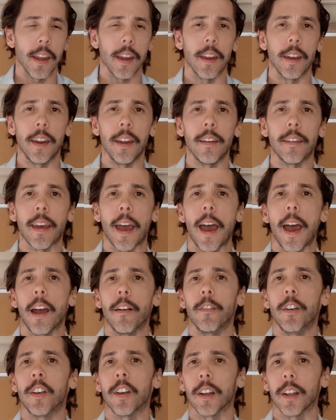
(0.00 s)
You need to
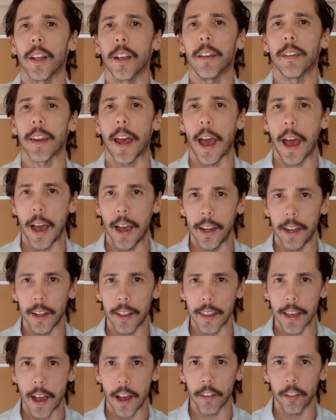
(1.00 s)
average at least
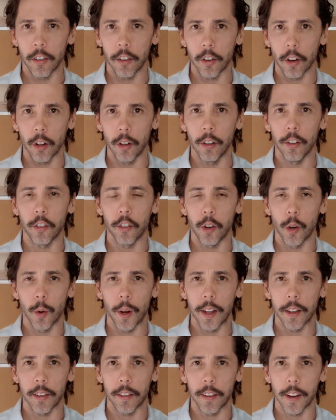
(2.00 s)
$80,000
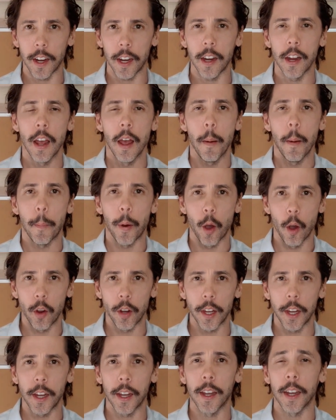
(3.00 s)
USD per
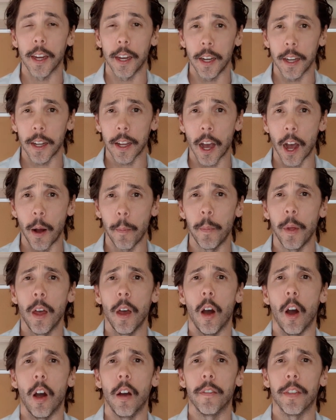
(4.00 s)
year income
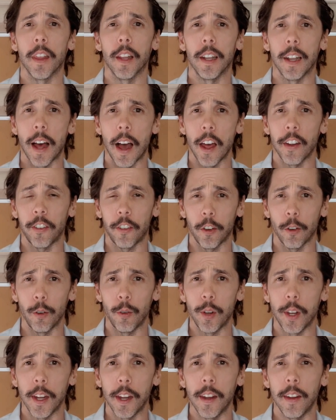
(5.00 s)
over the last 2
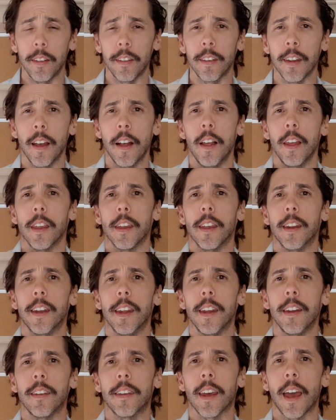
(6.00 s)
years. You
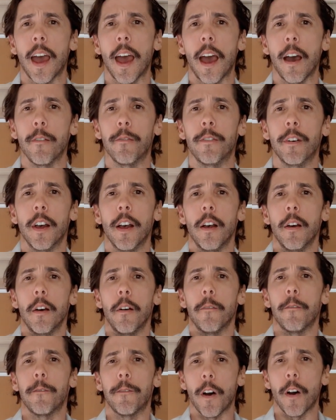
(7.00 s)
need to have
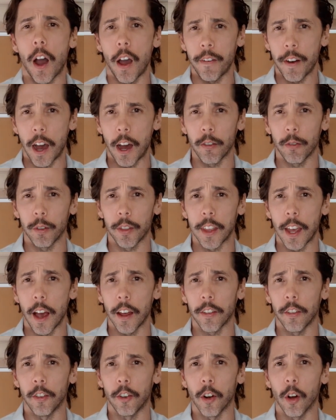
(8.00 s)

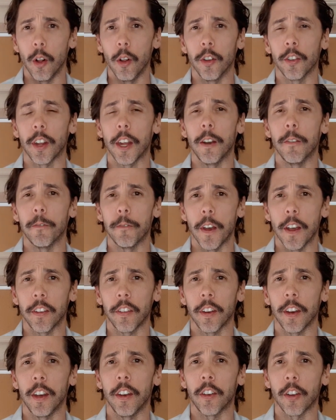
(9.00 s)
$500,000
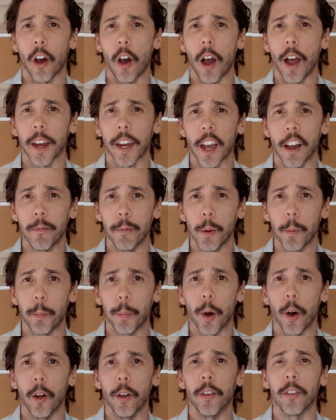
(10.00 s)
invested in Thai government
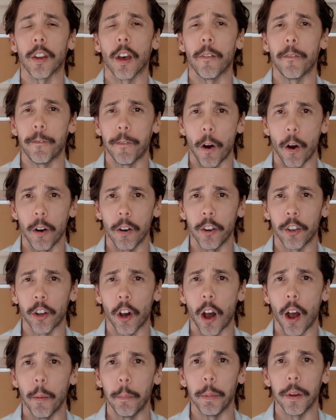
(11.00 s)
bonds, a foreign
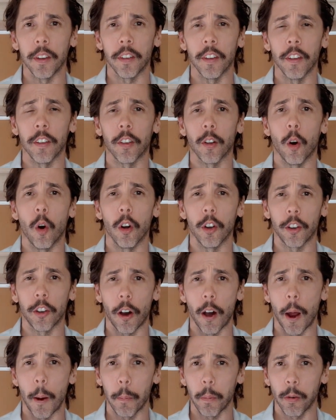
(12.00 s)
Thai business, or
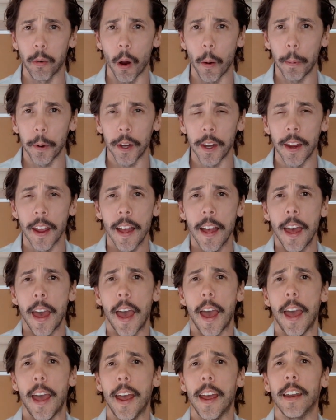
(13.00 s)
Thai property.
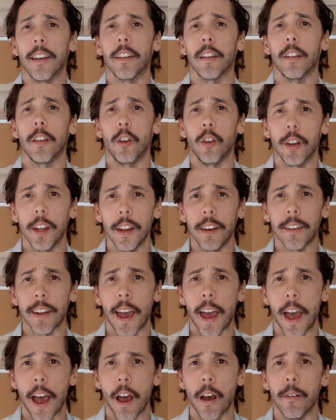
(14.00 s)
And you need to
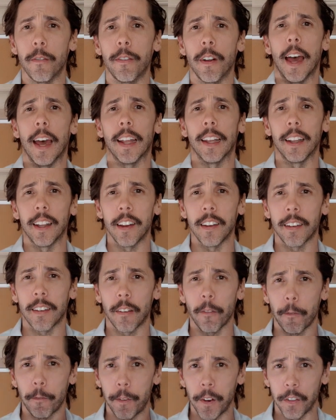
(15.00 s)
have at
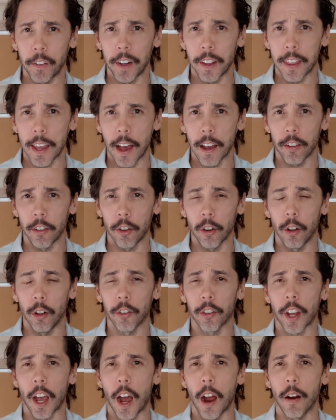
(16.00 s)
least
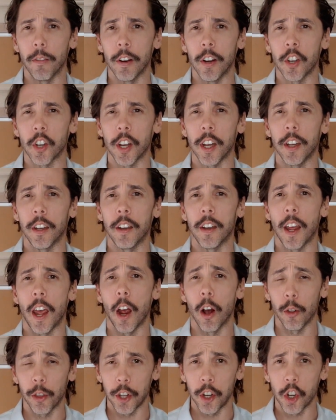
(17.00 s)
$50,000 coverage in
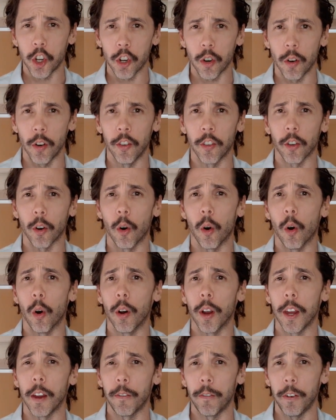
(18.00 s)
health insurance,
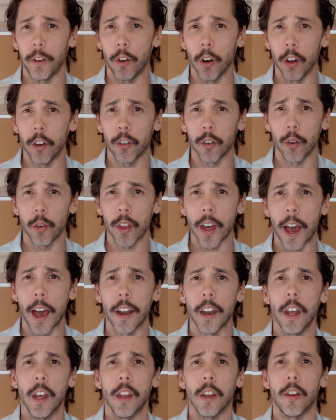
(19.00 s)
or if you don't do
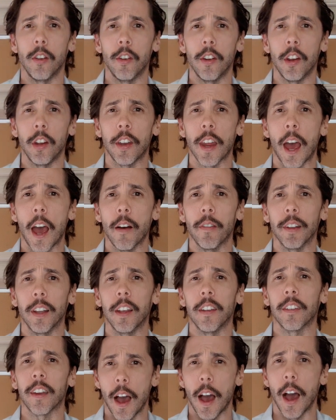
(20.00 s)
that, you need to have at
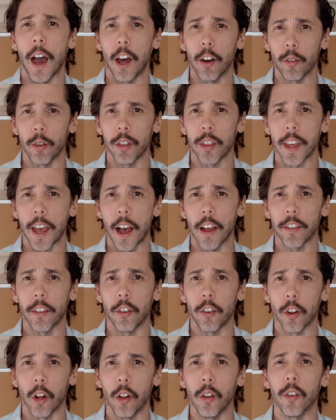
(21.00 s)
least
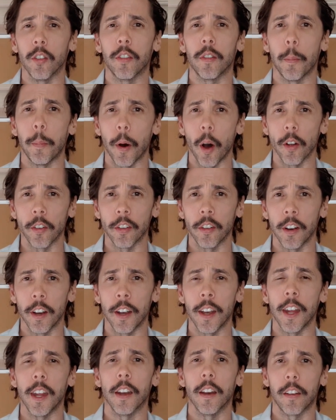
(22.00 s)
$100,000
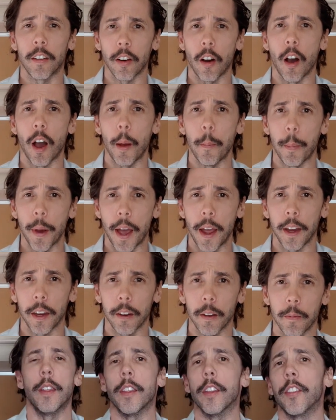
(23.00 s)
deposited in a Thai
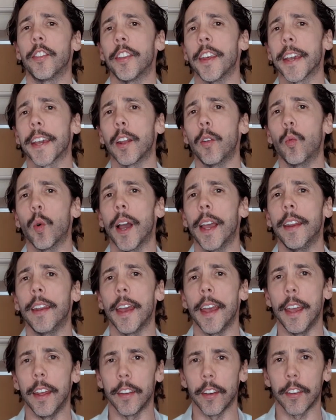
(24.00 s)
bank. The second way to
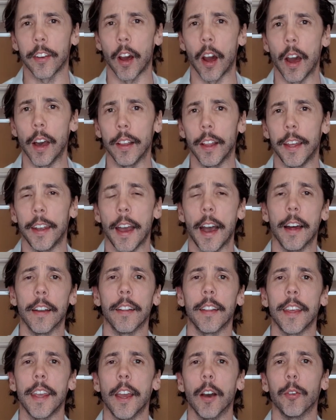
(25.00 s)
enter Thailand
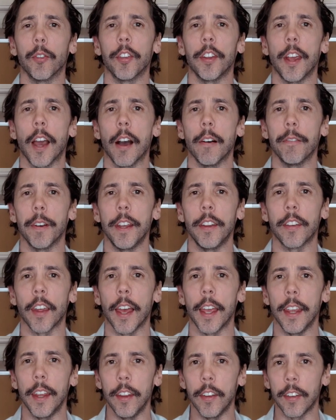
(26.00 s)
under the LTR
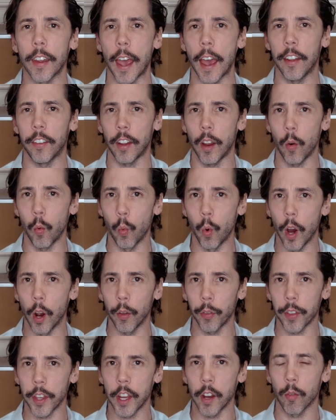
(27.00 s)
visa is as a
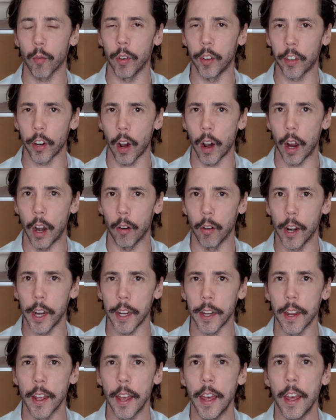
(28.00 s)
wealthy
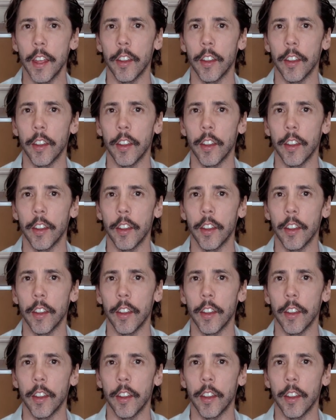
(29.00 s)
retiree.